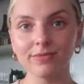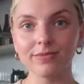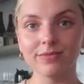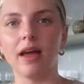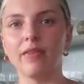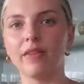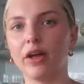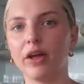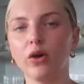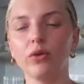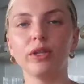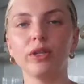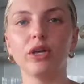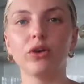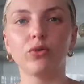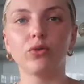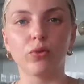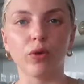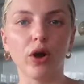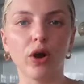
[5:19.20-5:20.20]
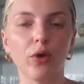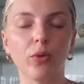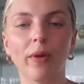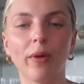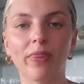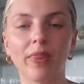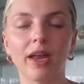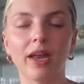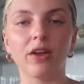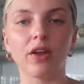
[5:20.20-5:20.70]
And they only grow
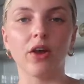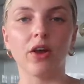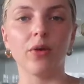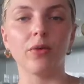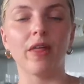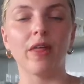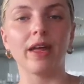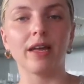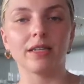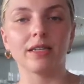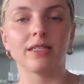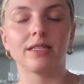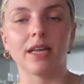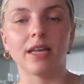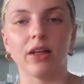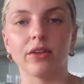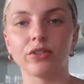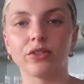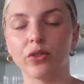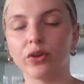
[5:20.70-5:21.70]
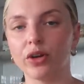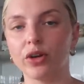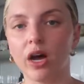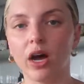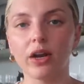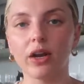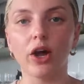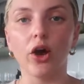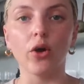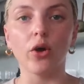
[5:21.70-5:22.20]
what they know they can sell. So they're
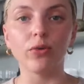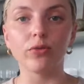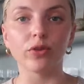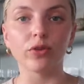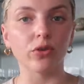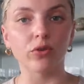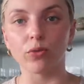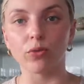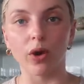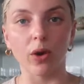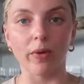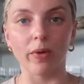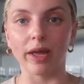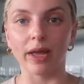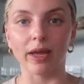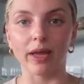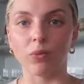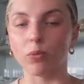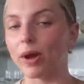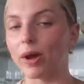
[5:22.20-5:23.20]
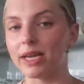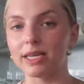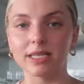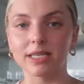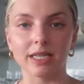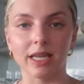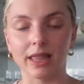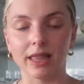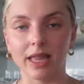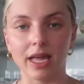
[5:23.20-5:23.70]
not overgrowing and
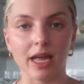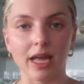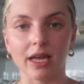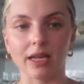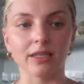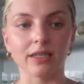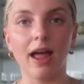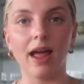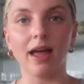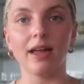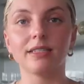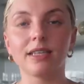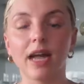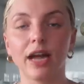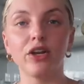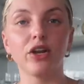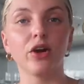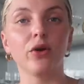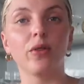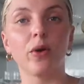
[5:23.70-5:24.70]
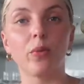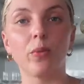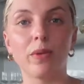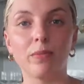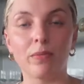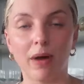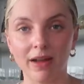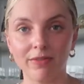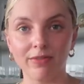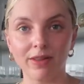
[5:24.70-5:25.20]
wasting things. And I know that when
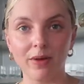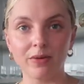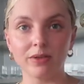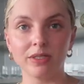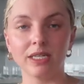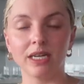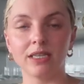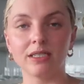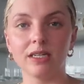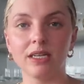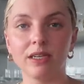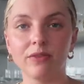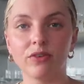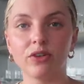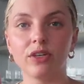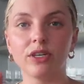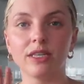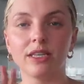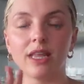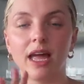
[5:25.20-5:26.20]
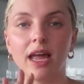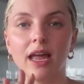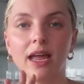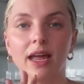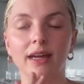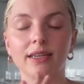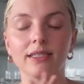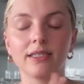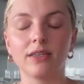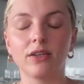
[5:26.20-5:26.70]
my flowers get delivered,
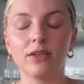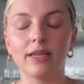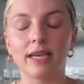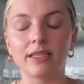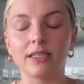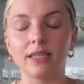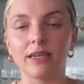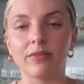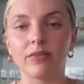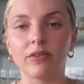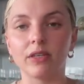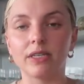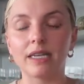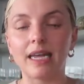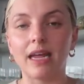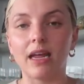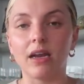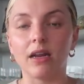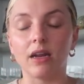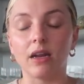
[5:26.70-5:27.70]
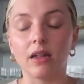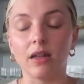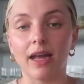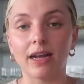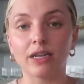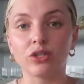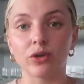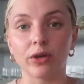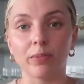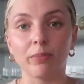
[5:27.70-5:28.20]
they get delivered in an
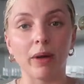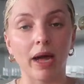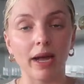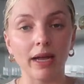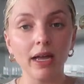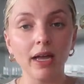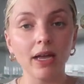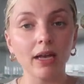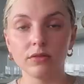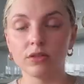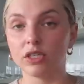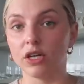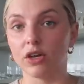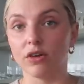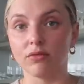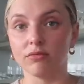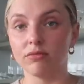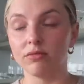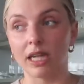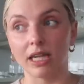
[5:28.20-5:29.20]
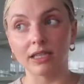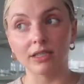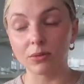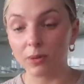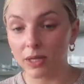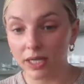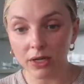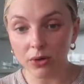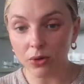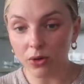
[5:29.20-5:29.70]
electric bike. So that's
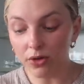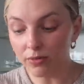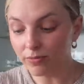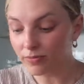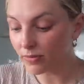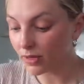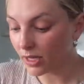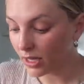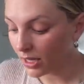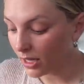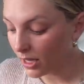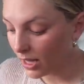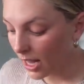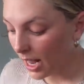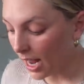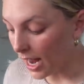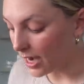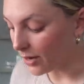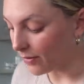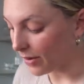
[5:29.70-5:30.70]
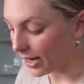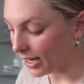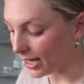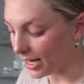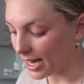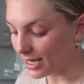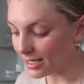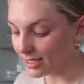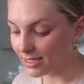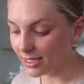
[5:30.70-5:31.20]
really cool. Anyway,
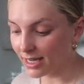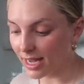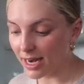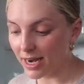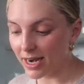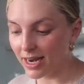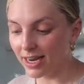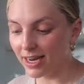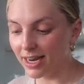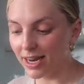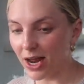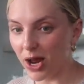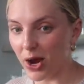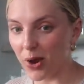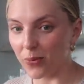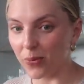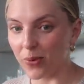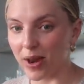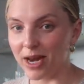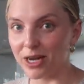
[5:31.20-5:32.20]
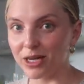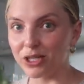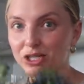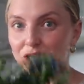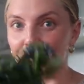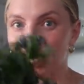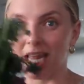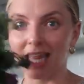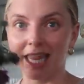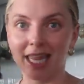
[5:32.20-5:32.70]
let's get
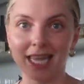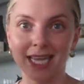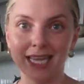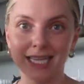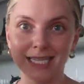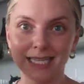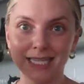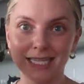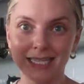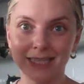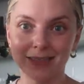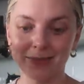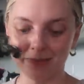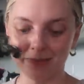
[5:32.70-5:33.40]
arranging these.